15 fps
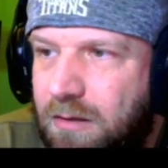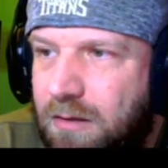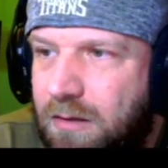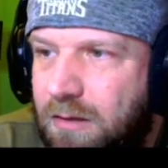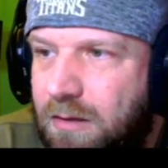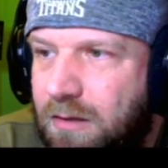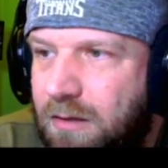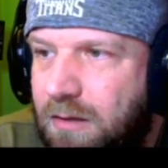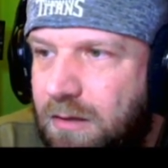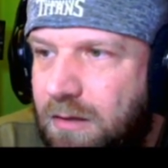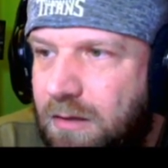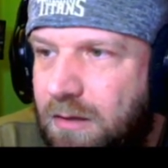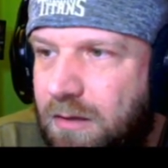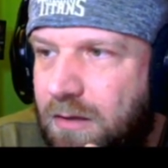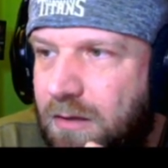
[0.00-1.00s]
So
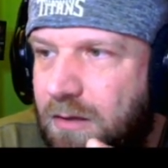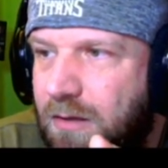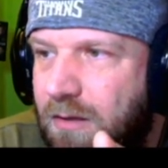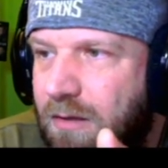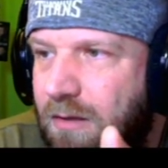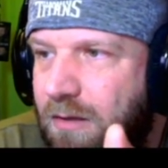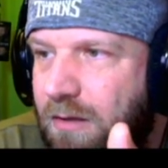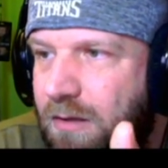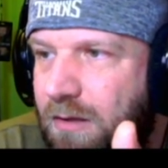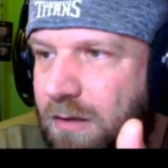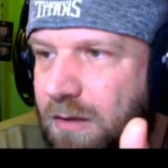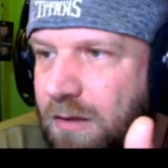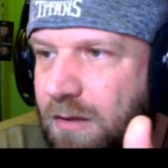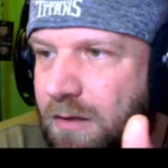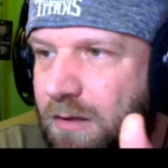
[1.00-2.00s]
yeah, I just saw
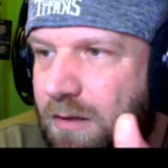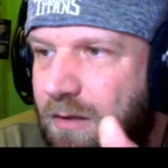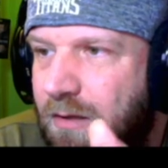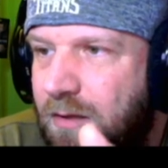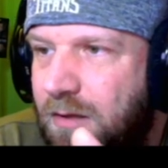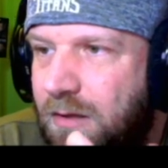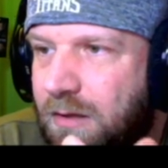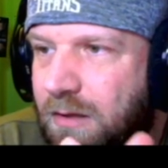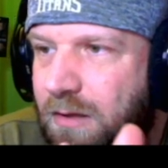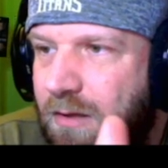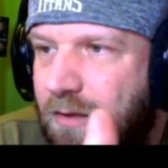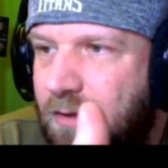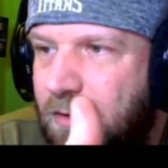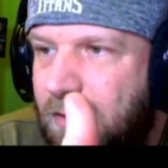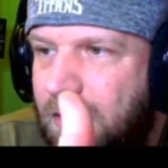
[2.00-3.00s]
that.
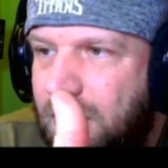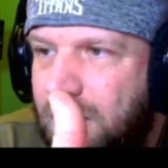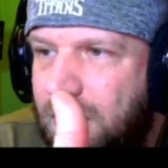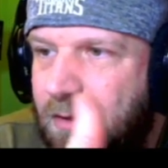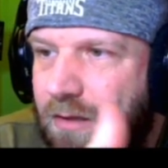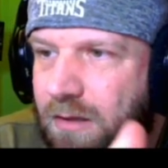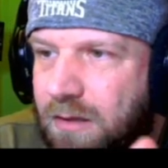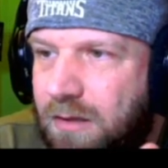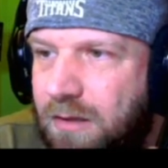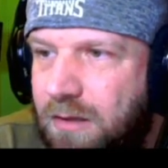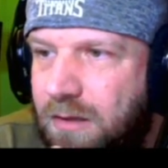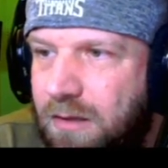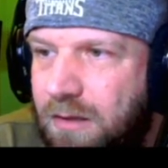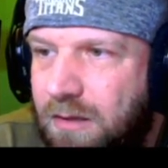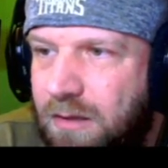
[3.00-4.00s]
Um
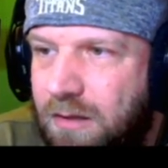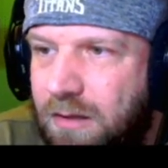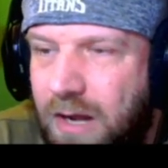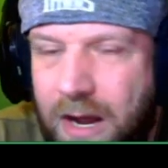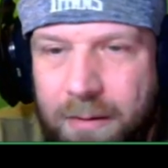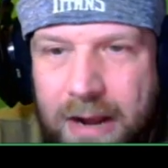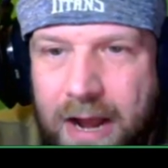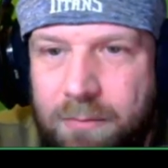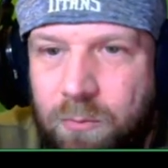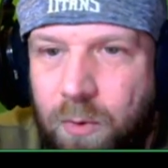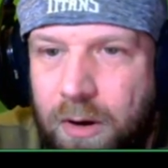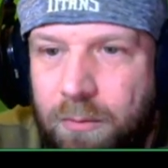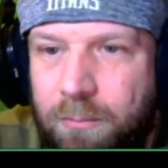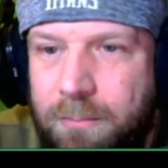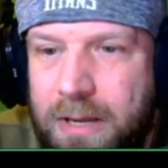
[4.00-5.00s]
I, I
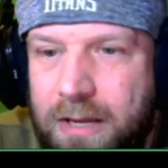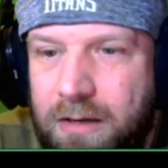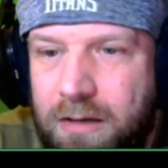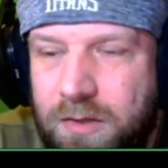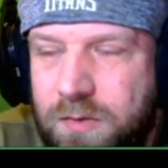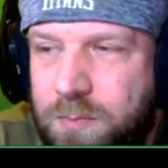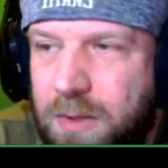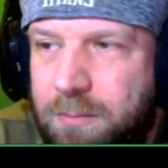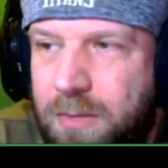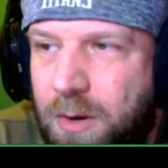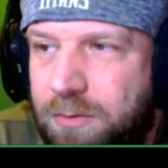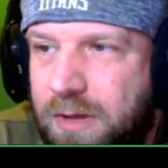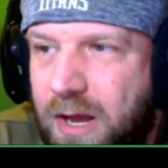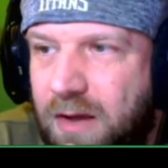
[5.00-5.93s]
me and ILLSPIT both